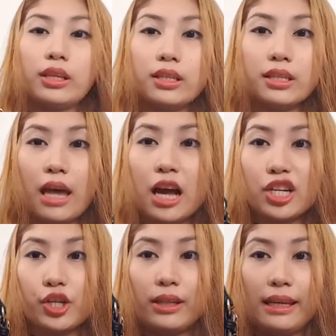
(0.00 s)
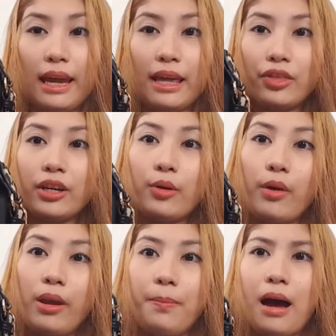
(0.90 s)
this is actually a
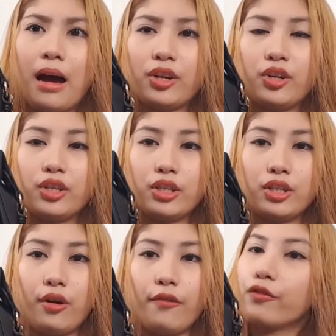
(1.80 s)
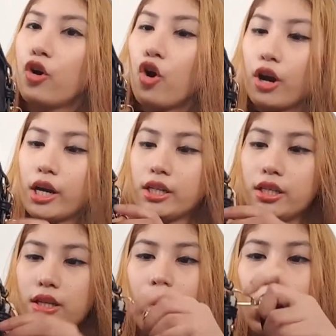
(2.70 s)
three-way bag because of course